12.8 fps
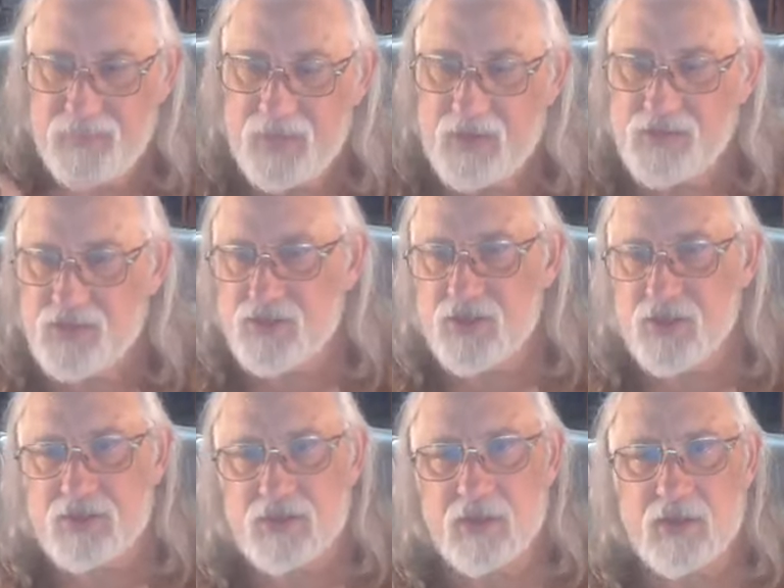that you
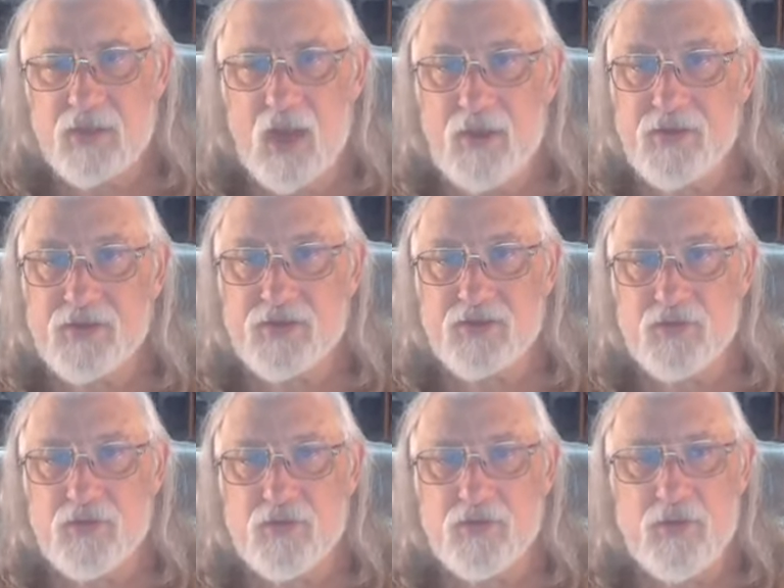just guide us
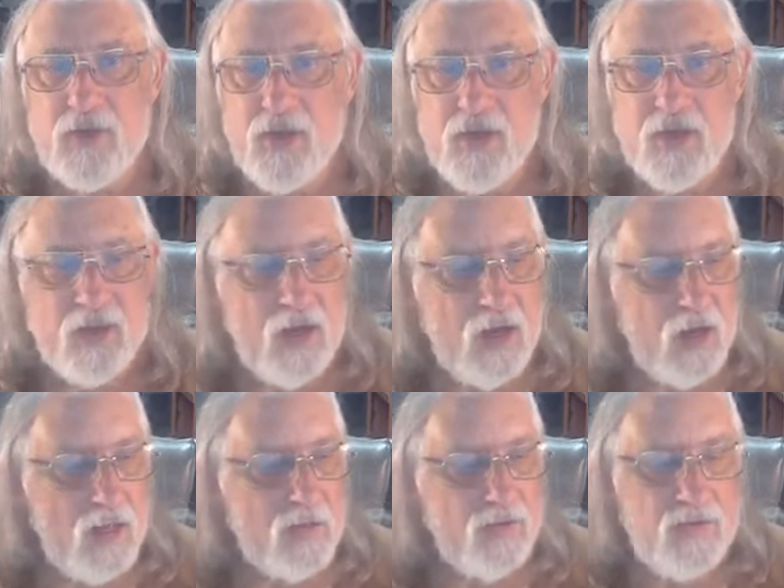through
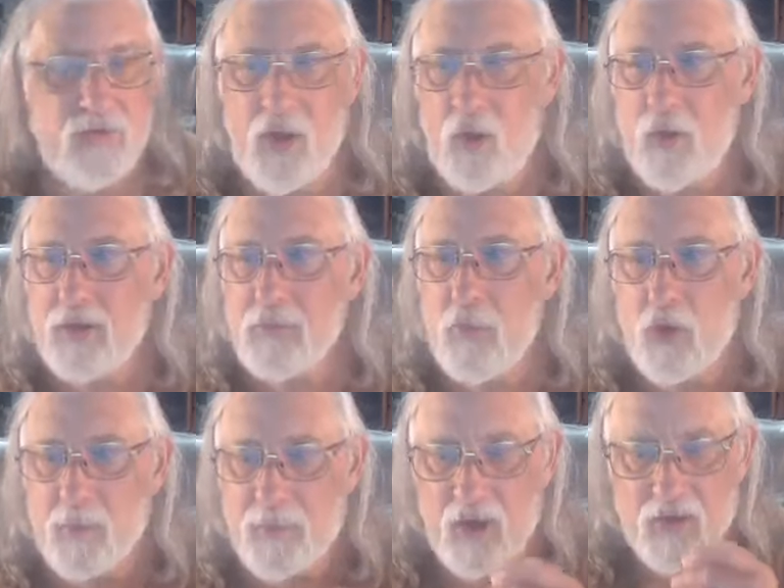uh, knowing
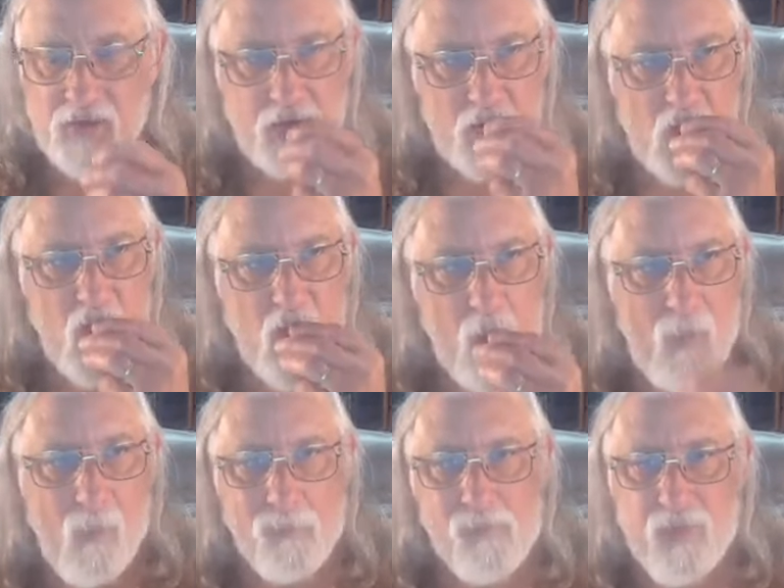more about you,
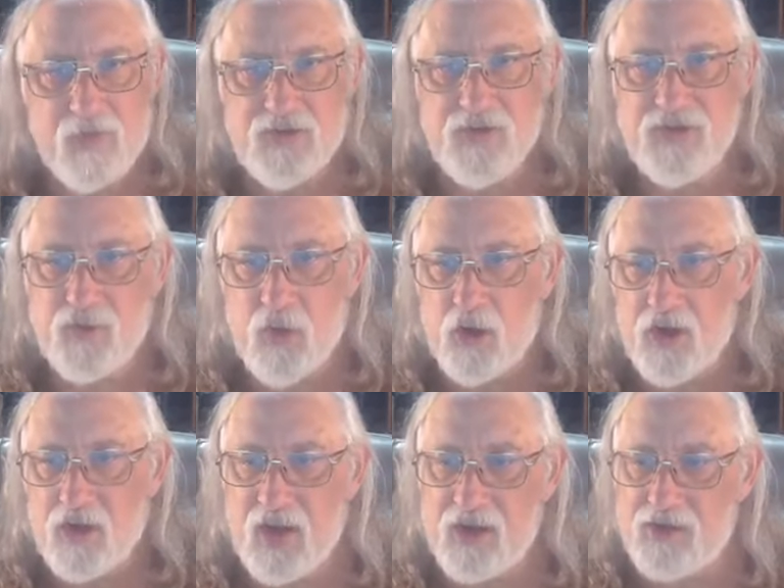who you are,
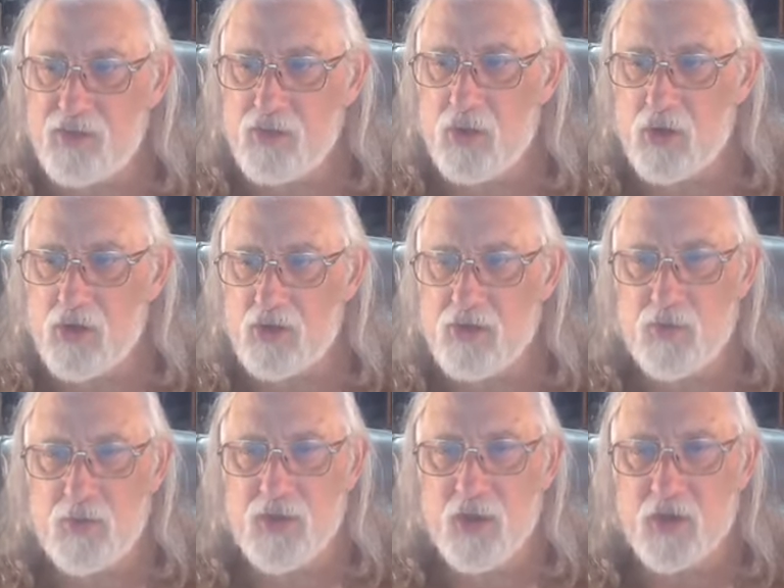and how you are, and
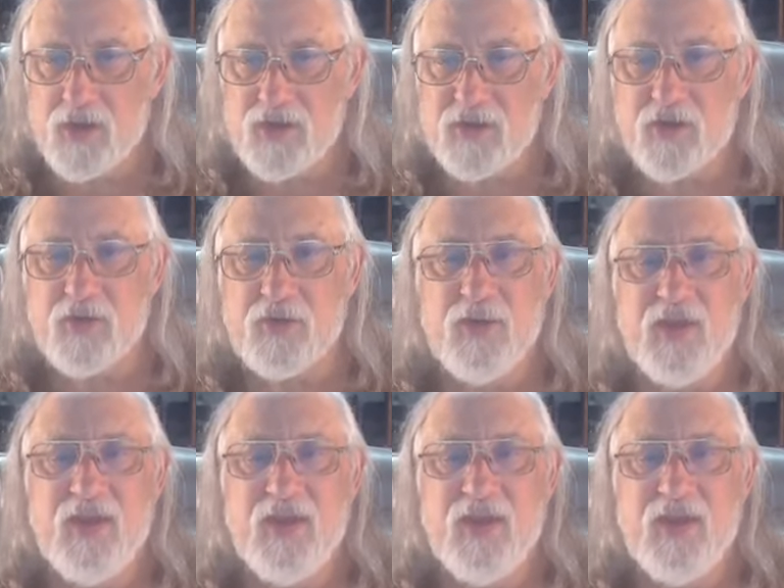who we are in you.